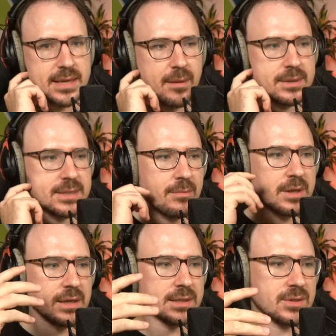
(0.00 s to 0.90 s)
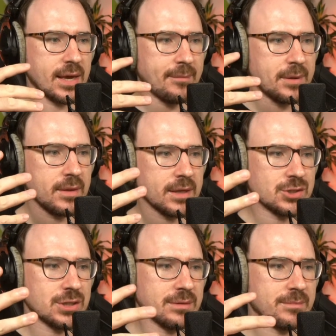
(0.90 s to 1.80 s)
Something needs to happen that
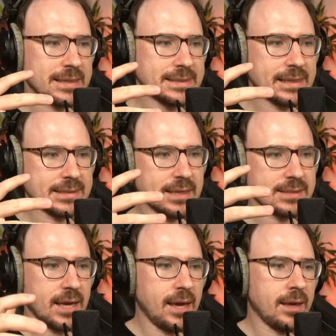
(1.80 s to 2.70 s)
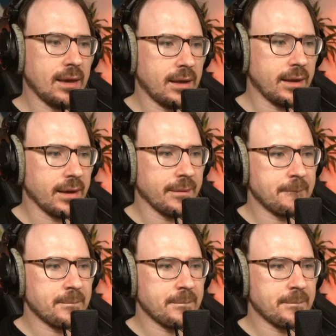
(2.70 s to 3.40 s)
she basically says, "Hey, I